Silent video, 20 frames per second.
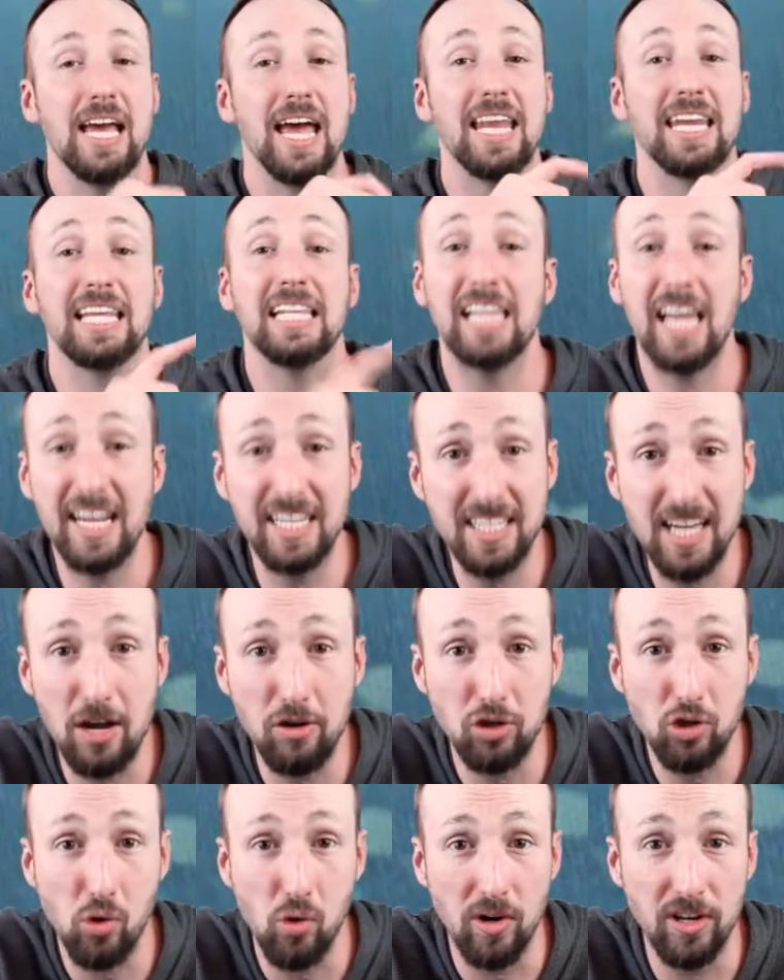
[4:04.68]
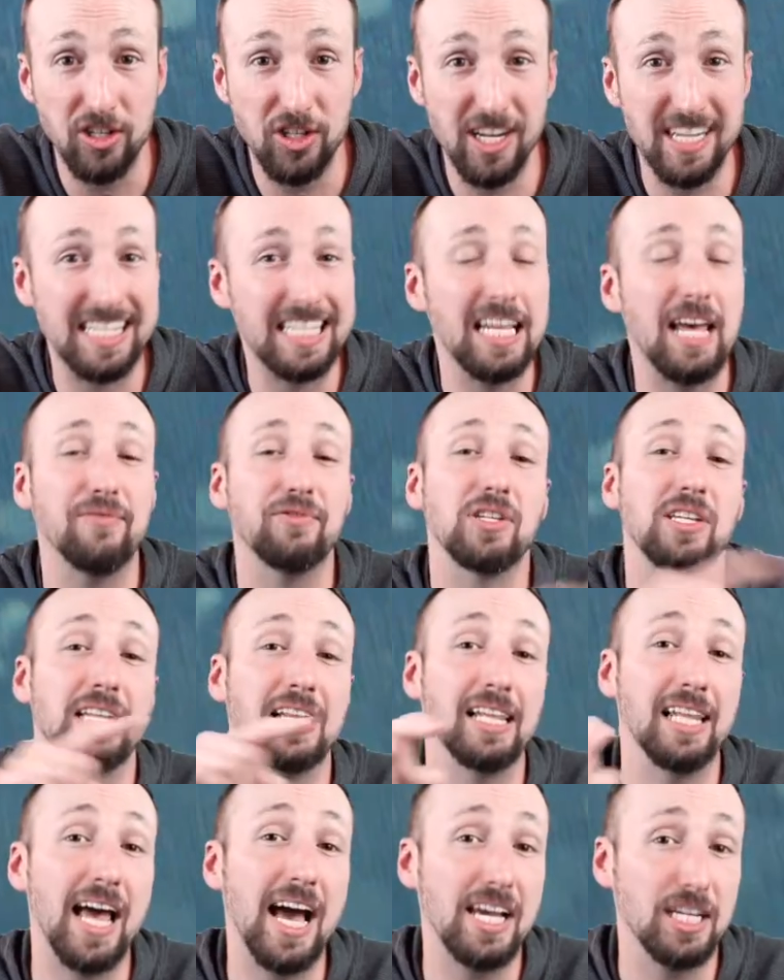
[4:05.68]
And the lights out torch is left to the
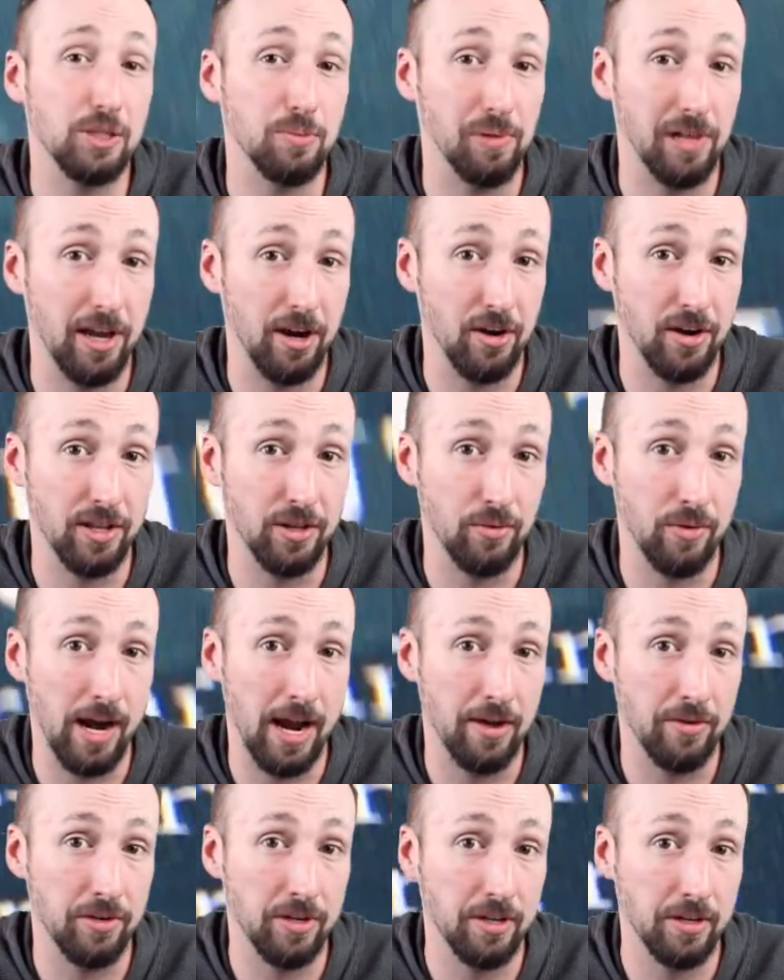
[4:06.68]
last player in the round,